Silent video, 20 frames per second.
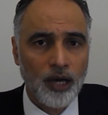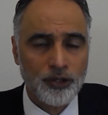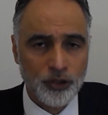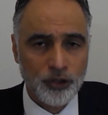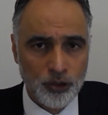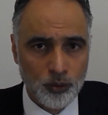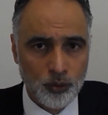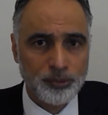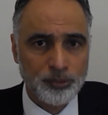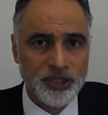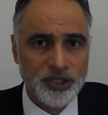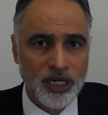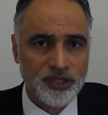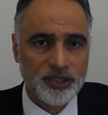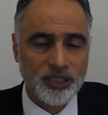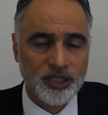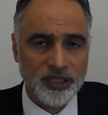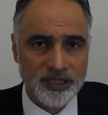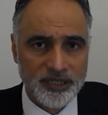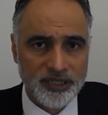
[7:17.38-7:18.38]
you
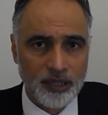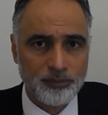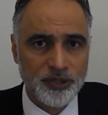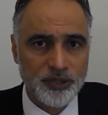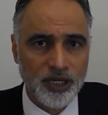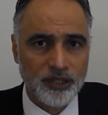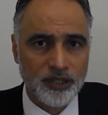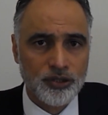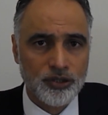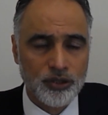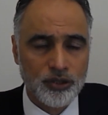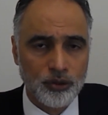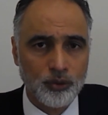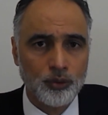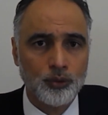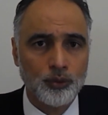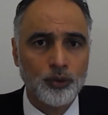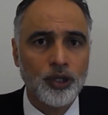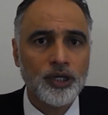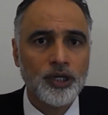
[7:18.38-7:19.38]
potentially subject
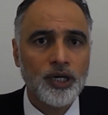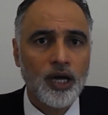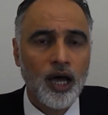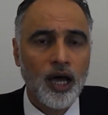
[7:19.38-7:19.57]
to